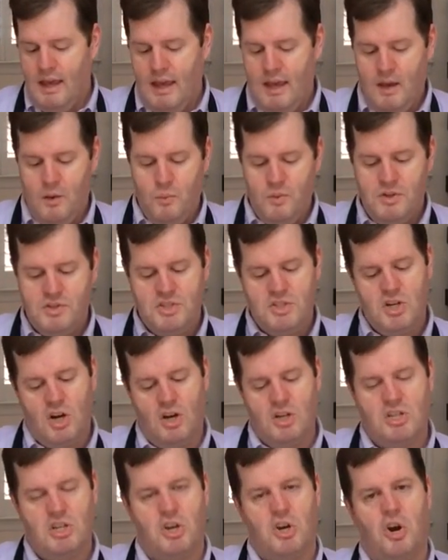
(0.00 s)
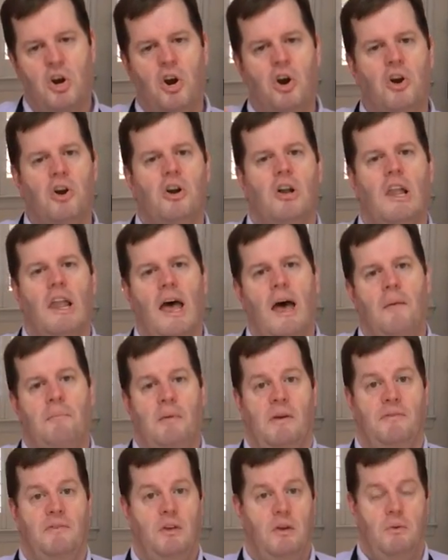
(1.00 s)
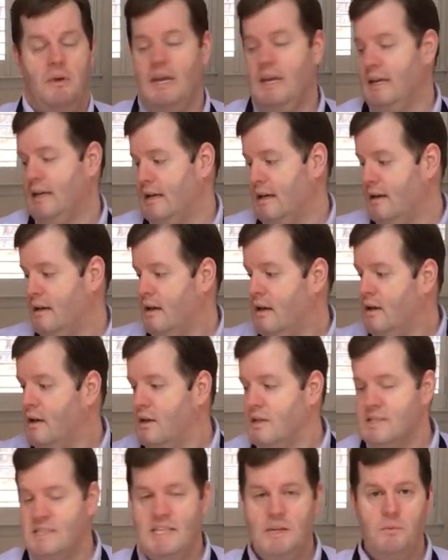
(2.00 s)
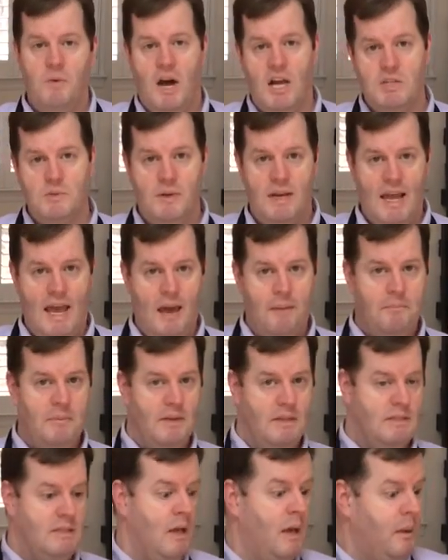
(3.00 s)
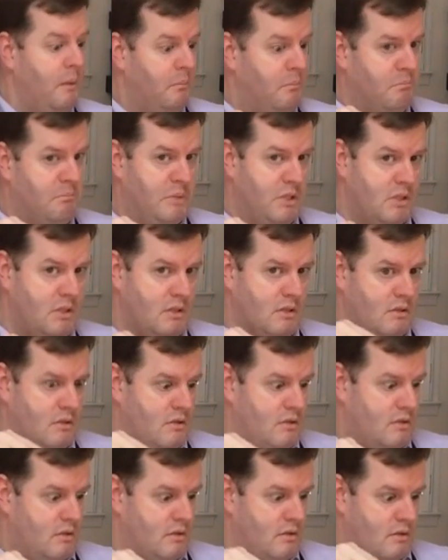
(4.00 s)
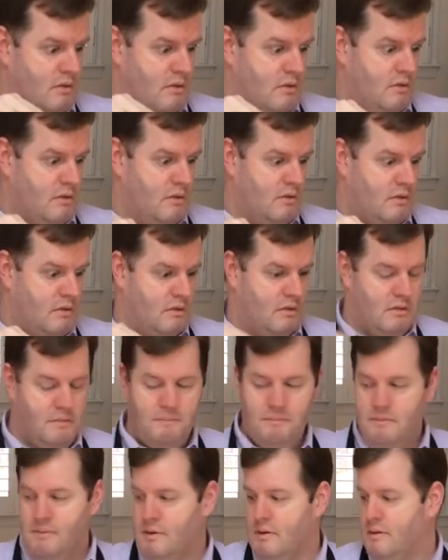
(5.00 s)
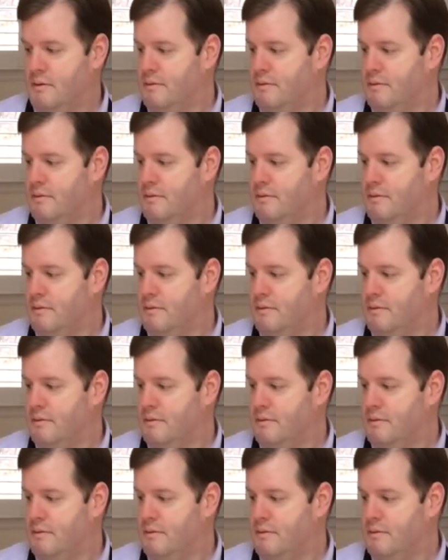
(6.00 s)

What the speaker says: it will start to curl up if you heat it. See, watch what happens. Bloop.